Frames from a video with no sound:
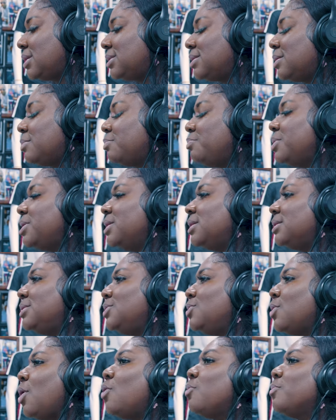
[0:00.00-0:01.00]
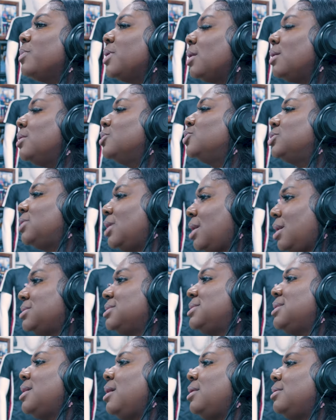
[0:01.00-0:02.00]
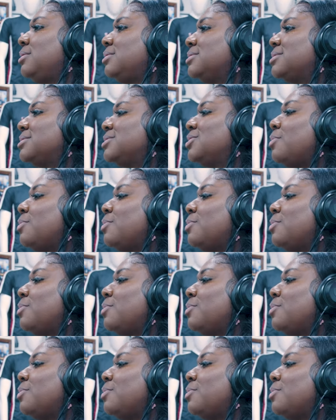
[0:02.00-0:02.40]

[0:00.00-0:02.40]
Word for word: I said, but you owe me $100,000.